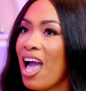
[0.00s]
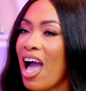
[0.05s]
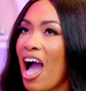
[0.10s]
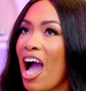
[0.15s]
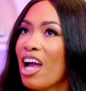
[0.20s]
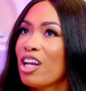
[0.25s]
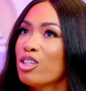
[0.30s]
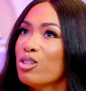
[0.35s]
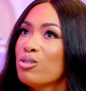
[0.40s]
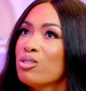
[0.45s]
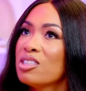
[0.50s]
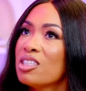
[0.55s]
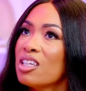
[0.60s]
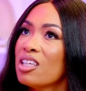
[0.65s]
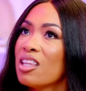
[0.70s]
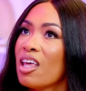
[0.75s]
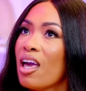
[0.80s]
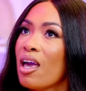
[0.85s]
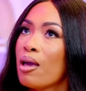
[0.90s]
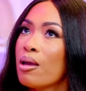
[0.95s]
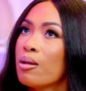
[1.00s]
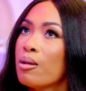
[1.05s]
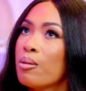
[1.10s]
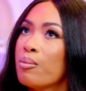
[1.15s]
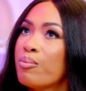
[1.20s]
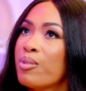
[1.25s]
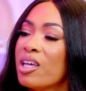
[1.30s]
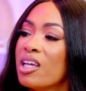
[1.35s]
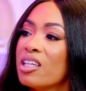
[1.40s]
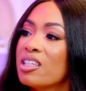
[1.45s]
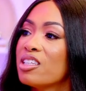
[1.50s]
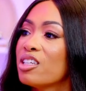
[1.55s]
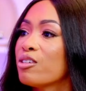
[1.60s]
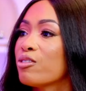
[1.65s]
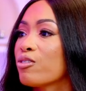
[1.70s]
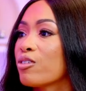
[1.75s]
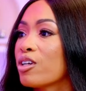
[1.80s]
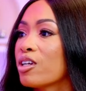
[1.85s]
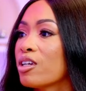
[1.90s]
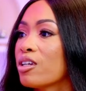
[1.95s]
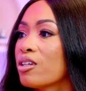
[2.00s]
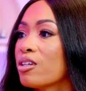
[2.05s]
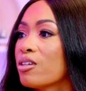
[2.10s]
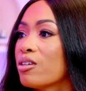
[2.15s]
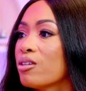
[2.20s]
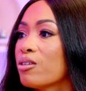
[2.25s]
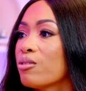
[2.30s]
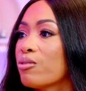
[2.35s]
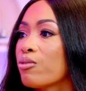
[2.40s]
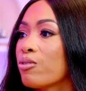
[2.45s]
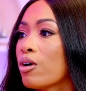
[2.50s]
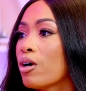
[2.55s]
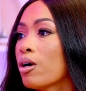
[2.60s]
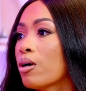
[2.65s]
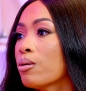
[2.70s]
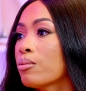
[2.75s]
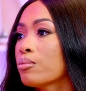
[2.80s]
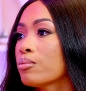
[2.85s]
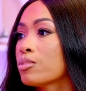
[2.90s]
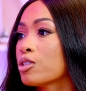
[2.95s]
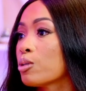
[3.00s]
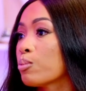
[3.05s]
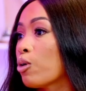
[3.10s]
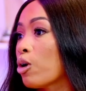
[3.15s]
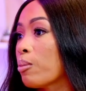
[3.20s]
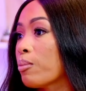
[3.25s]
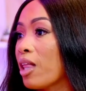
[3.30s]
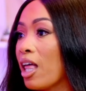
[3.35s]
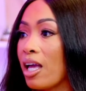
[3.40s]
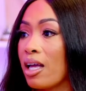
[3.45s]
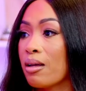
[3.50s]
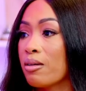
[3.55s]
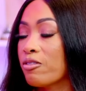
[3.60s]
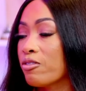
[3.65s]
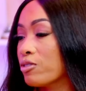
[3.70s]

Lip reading: how do you see that being different from support black